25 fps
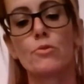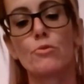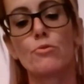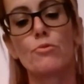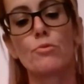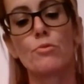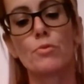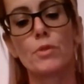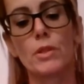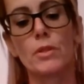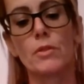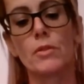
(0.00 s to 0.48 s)

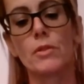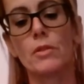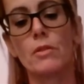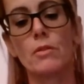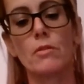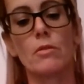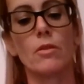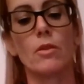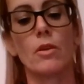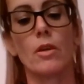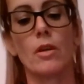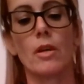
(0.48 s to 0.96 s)
really
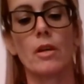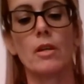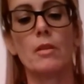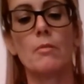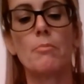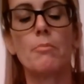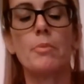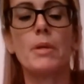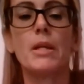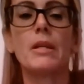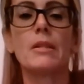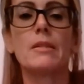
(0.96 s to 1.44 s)
good
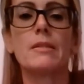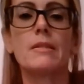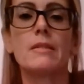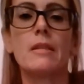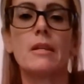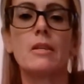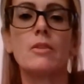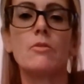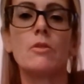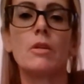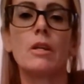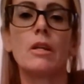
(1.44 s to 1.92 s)
because then
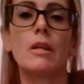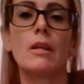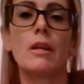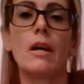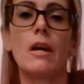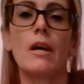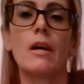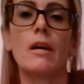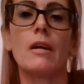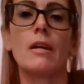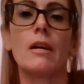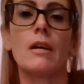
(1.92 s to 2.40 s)
you can
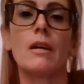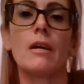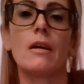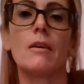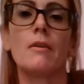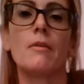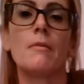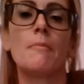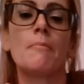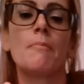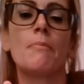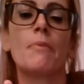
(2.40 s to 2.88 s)
kind of
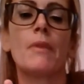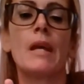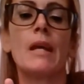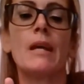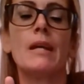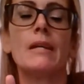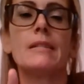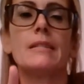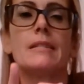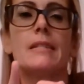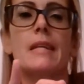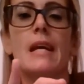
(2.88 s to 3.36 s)

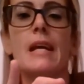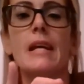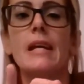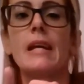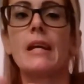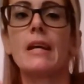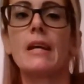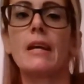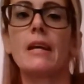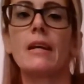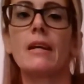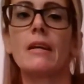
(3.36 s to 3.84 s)
take
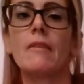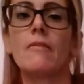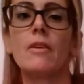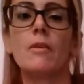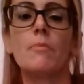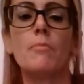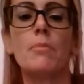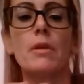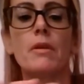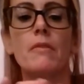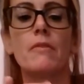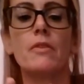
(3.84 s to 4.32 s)
it and give it a
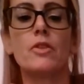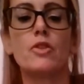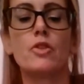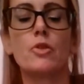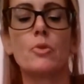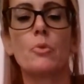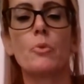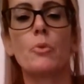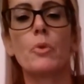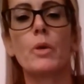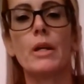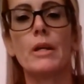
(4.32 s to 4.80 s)
bit of a
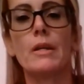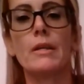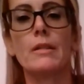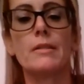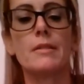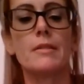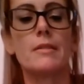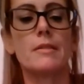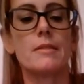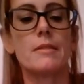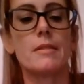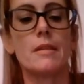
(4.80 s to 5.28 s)

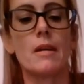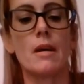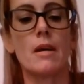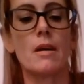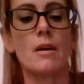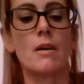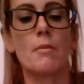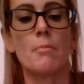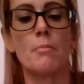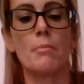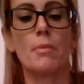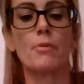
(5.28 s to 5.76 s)
twist
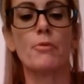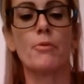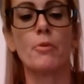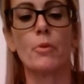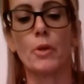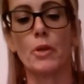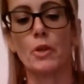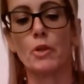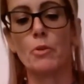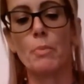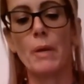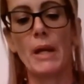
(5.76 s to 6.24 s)
before
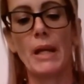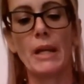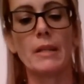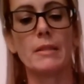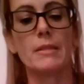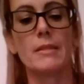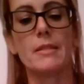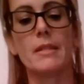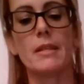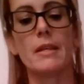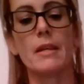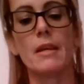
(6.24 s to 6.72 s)
you
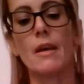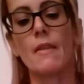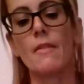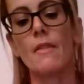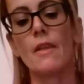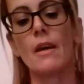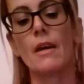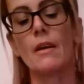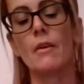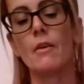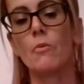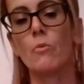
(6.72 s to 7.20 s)
paint it, and
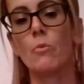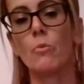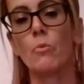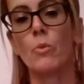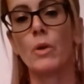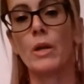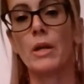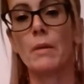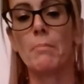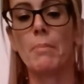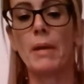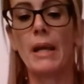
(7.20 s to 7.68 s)
then when
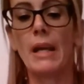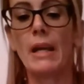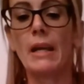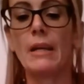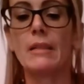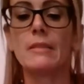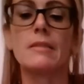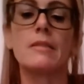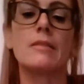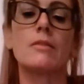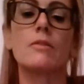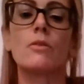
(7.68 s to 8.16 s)
it
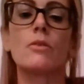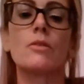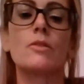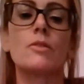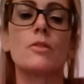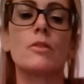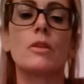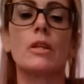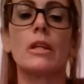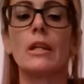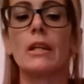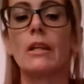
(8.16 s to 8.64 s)
paints, it's also
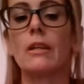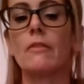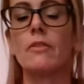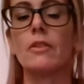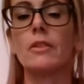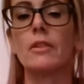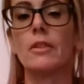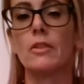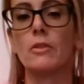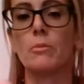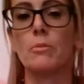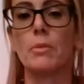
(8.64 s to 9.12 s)
going to give a
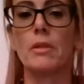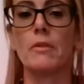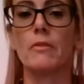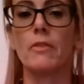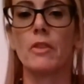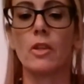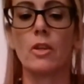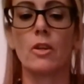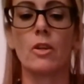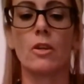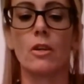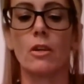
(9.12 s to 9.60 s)
little bit of a
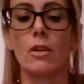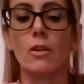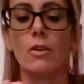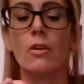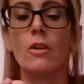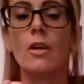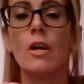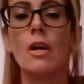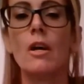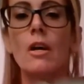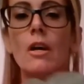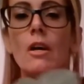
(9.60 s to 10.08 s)
curl,
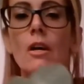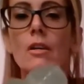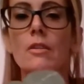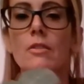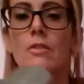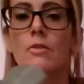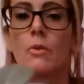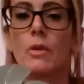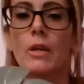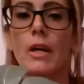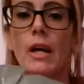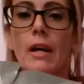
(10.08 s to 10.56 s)
so
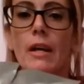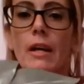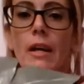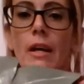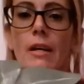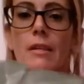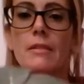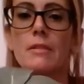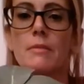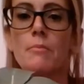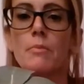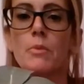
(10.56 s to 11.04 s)
it kind of
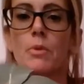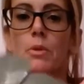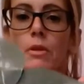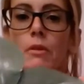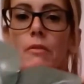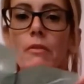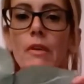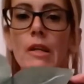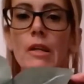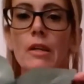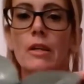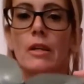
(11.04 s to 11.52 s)
has more of
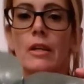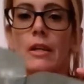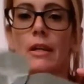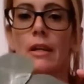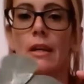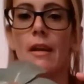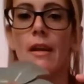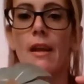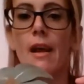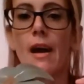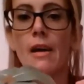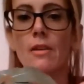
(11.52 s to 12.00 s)
a
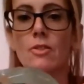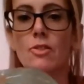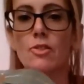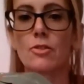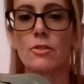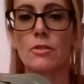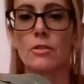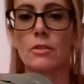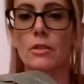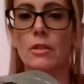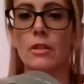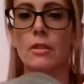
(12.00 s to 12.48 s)

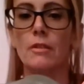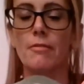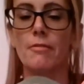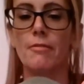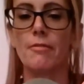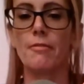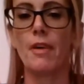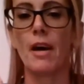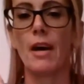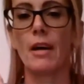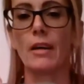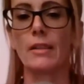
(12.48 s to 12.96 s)
natural
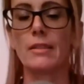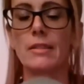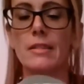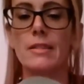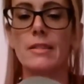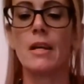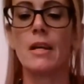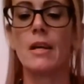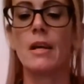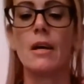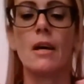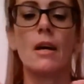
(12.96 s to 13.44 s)
effect,
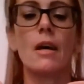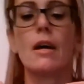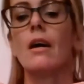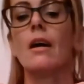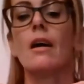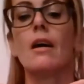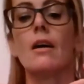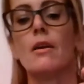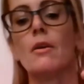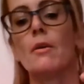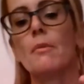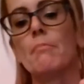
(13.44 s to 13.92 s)

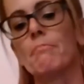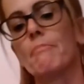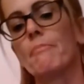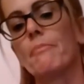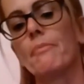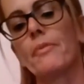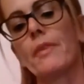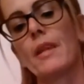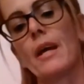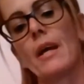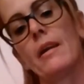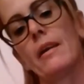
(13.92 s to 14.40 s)
and
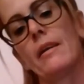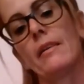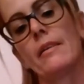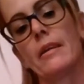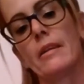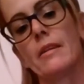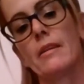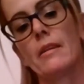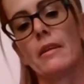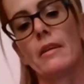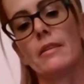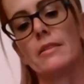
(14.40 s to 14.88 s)
I like
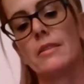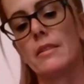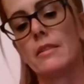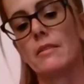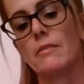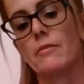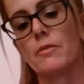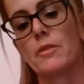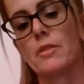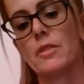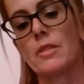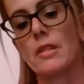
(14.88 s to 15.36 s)
the idea of
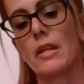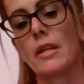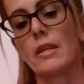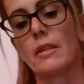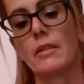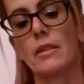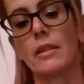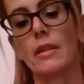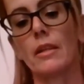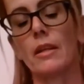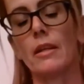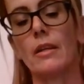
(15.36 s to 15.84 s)

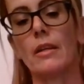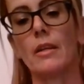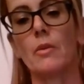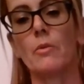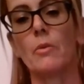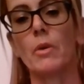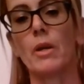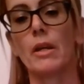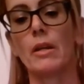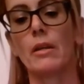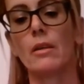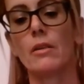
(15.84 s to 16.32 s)
recycling
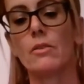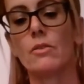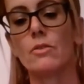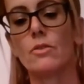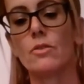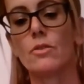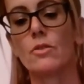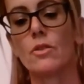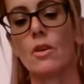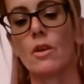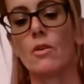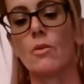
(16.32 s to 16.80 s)
anyway.
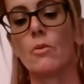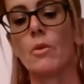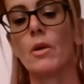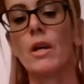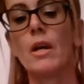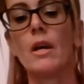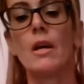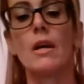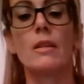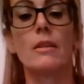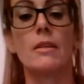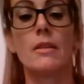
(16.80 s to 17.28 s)
So
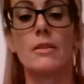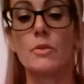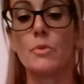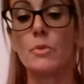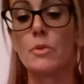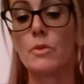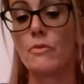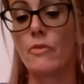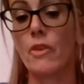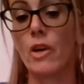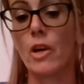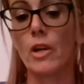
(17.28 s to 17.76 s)
this was
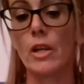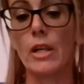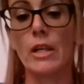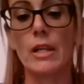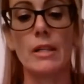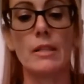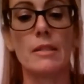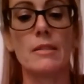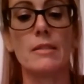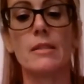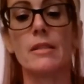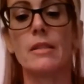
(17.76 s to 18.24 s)
very
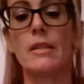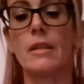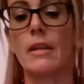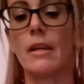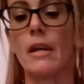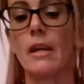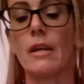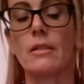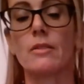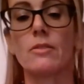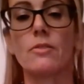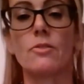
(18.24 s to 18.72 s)
easy.
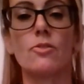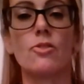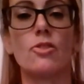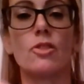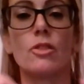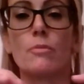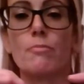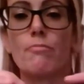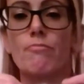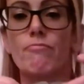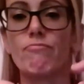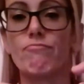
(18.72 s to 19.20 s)
Again, just
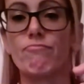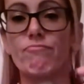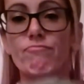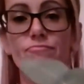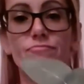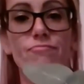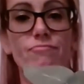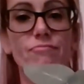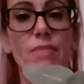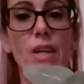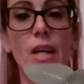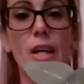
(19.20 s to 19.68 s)

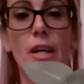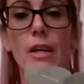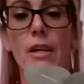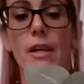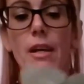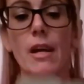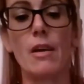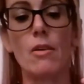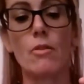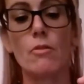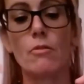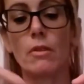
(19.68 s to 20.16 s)
cut it
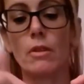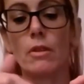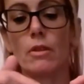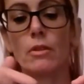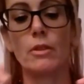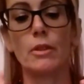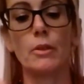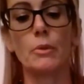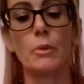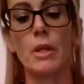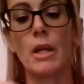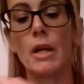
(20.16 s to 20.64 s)
out,
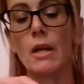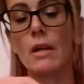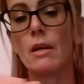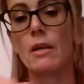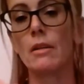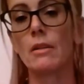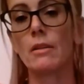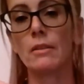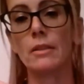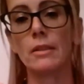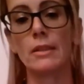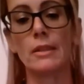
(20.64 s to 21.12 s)
glue it on,
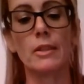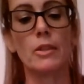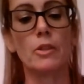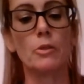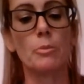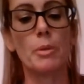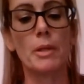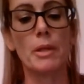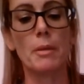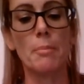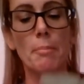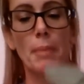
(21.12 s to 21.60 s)
a little
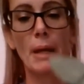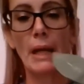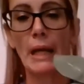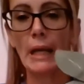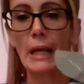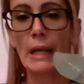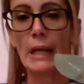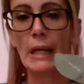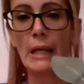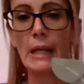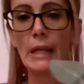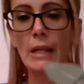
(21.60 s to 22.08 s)
bit of
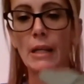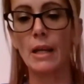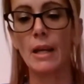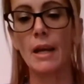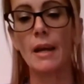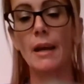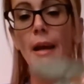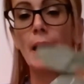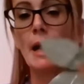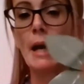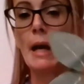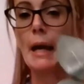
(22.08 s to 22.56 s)
paint,
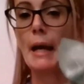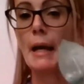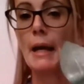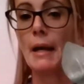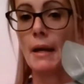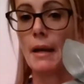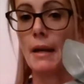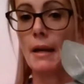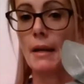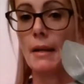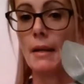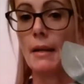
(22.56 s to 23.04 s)

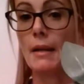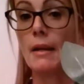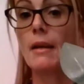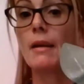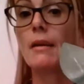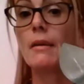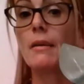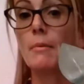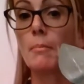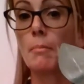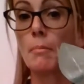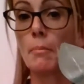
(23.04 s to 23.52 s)
and
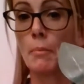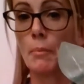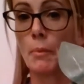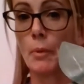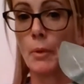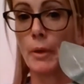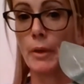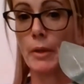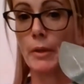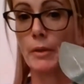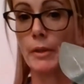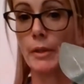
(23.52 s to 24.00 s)
more
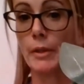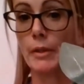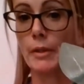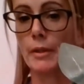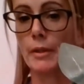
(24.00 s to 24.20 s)
glitter.